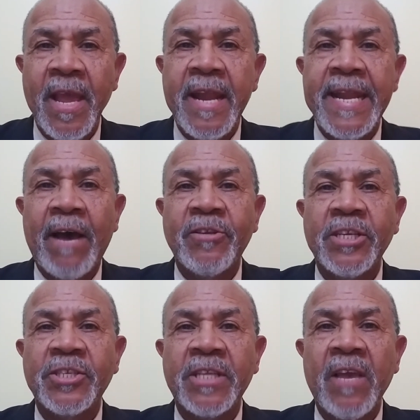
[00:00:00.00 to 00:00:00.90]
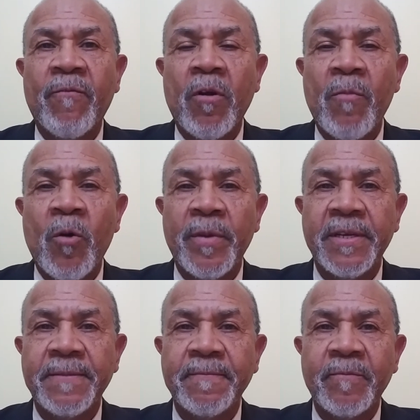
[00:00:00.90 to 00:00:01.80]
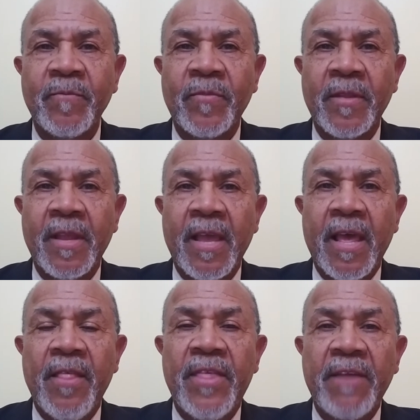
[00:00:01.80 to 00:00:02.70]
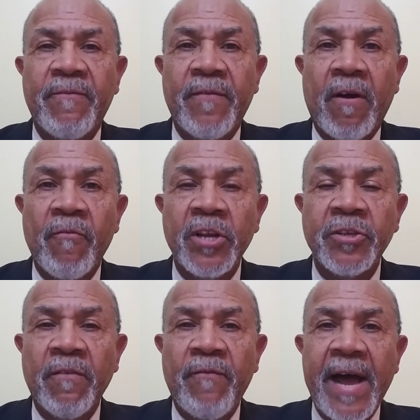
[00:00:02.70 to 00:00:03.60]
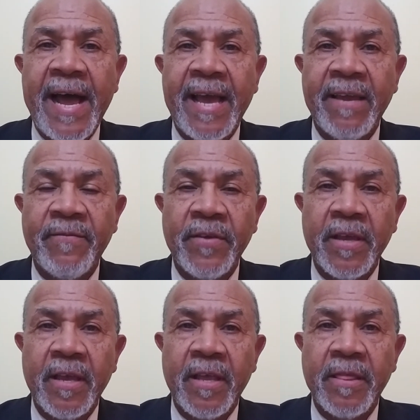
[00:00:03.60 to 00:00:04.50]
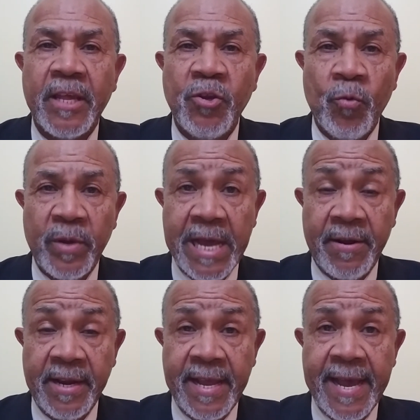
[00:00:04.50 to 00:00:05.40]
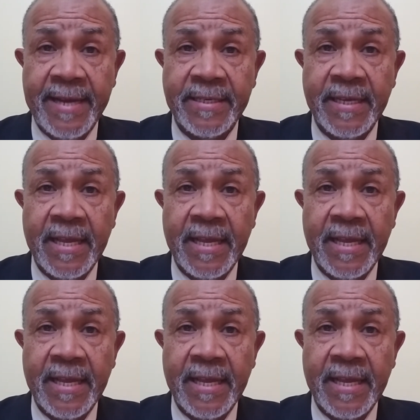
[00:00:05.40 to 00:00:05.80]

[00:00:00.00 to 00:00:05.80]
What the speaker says: Now just think for a moment. That original 5 that you went out and got,